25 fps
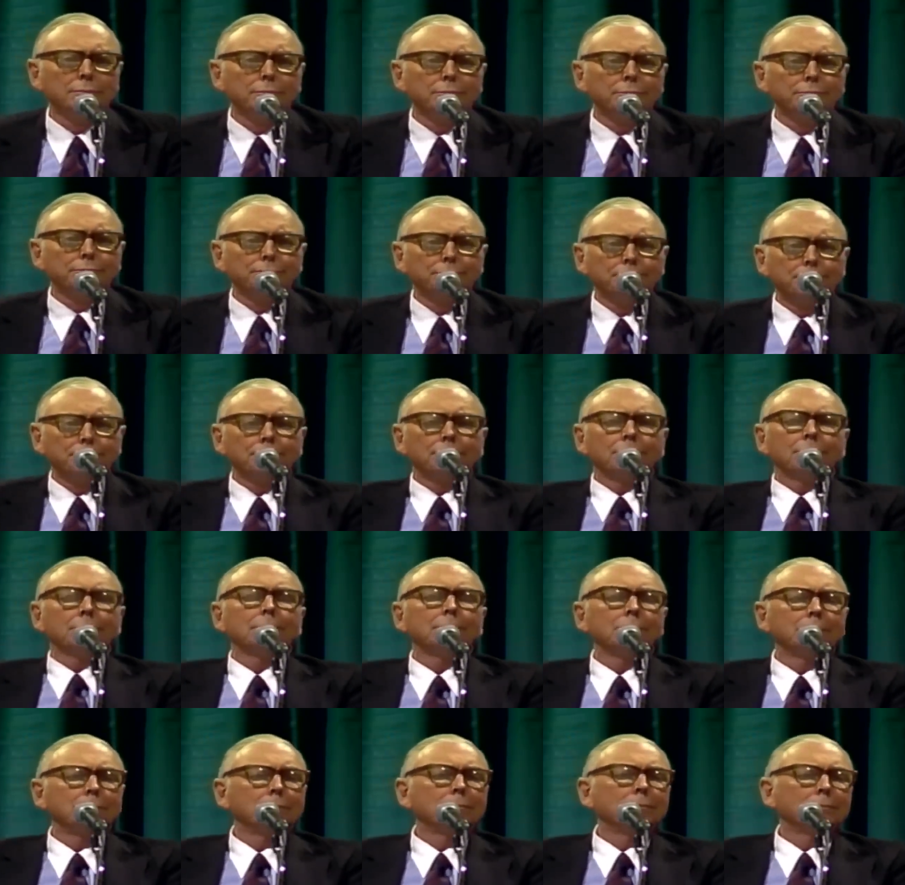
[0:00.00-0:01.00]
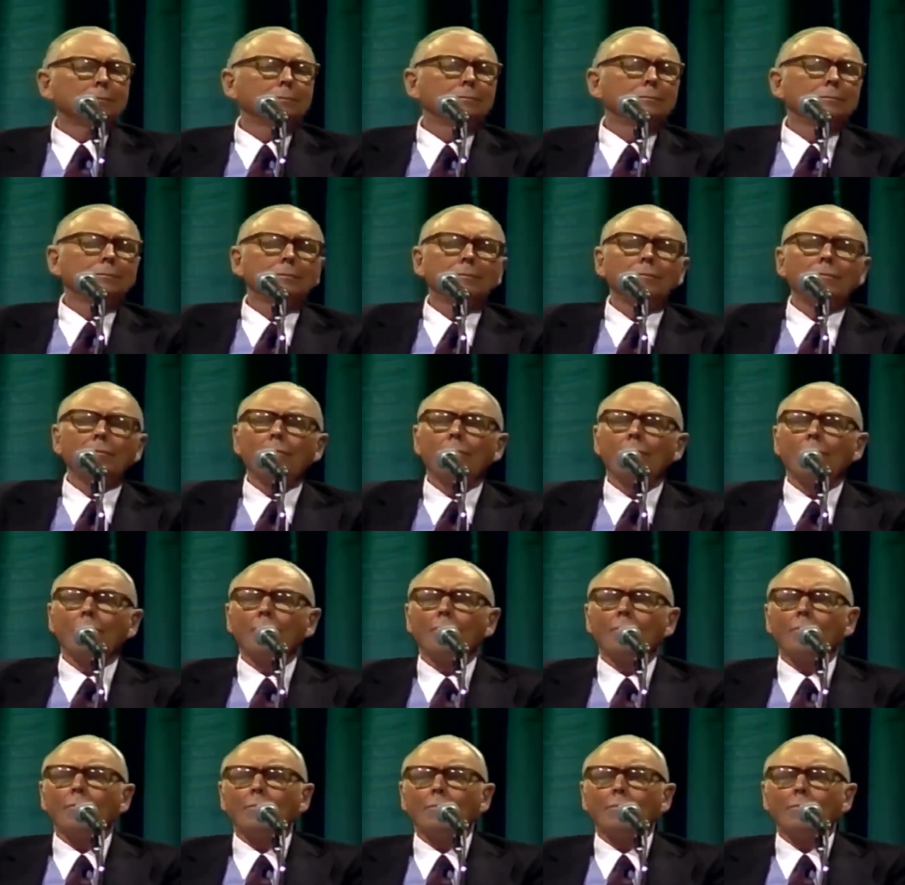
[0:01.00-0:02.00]

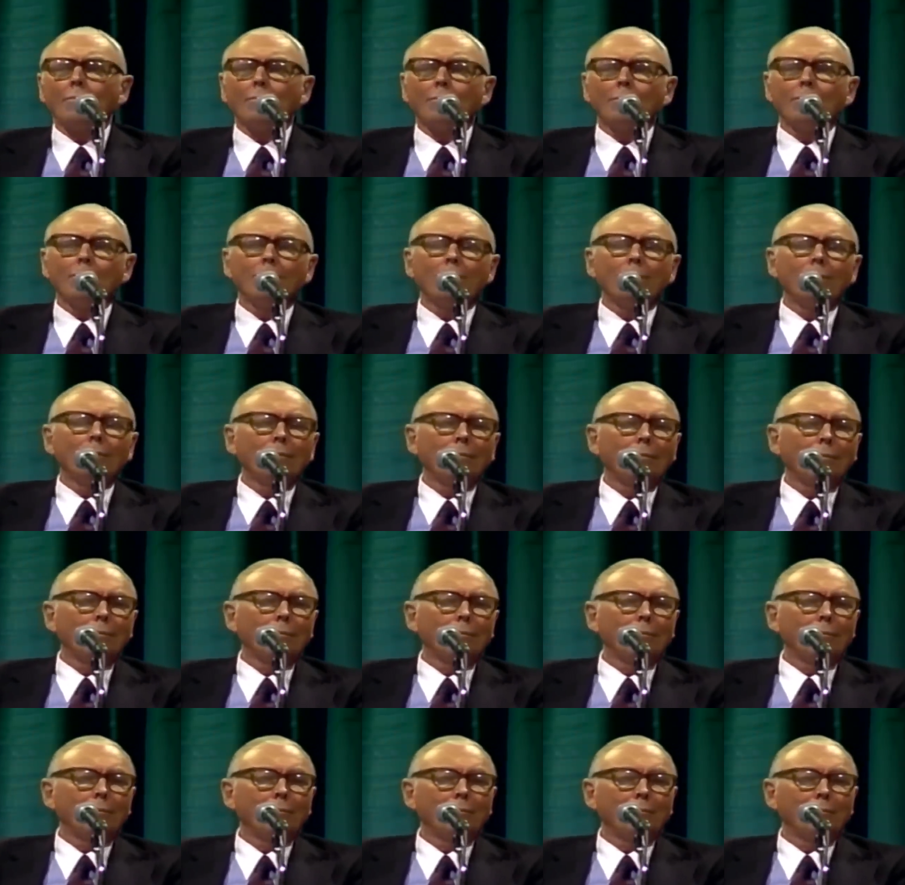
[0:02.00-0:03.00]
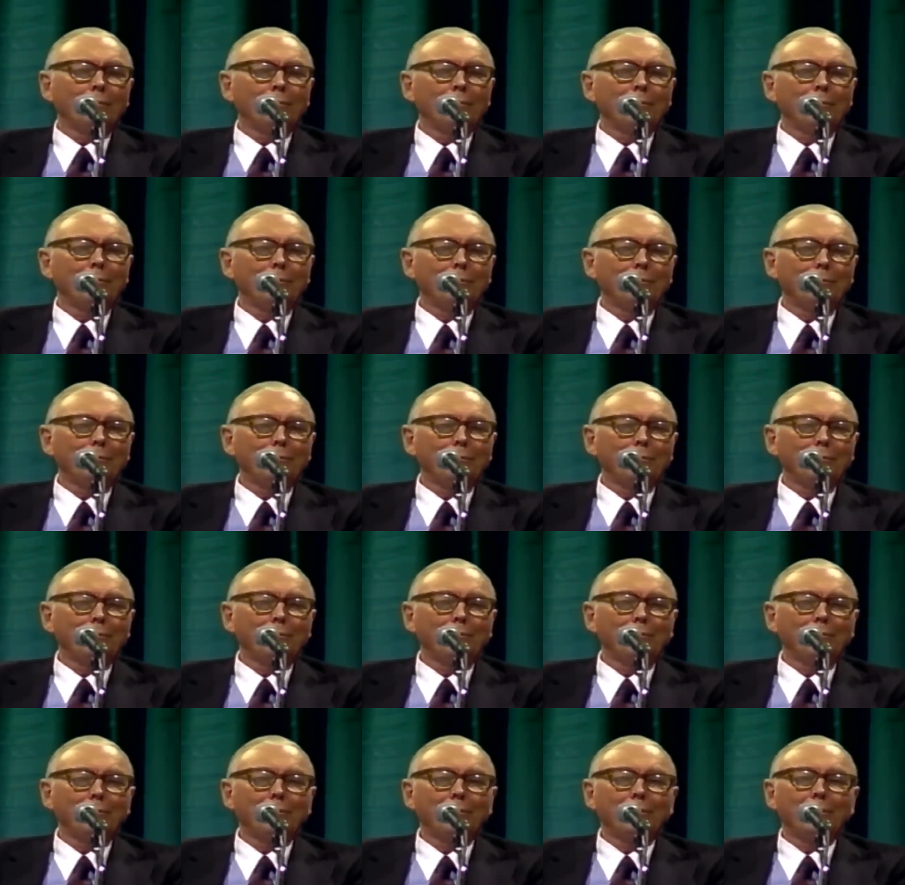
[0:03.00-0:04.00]

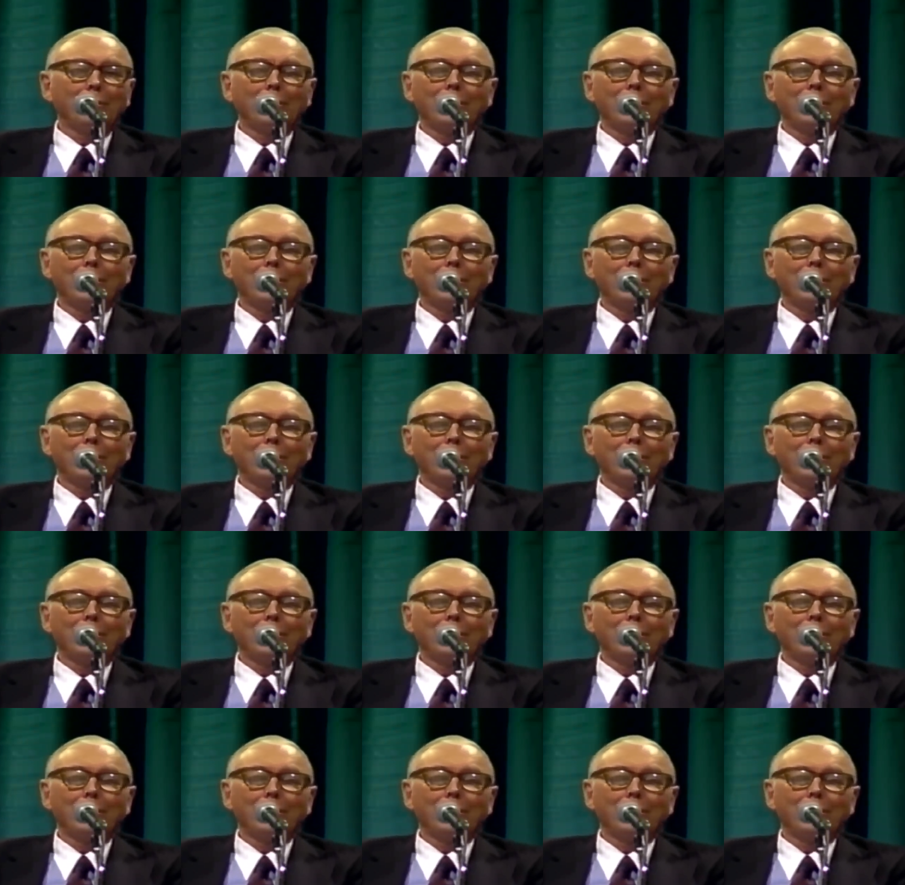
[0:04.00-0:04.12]
Nothing is said.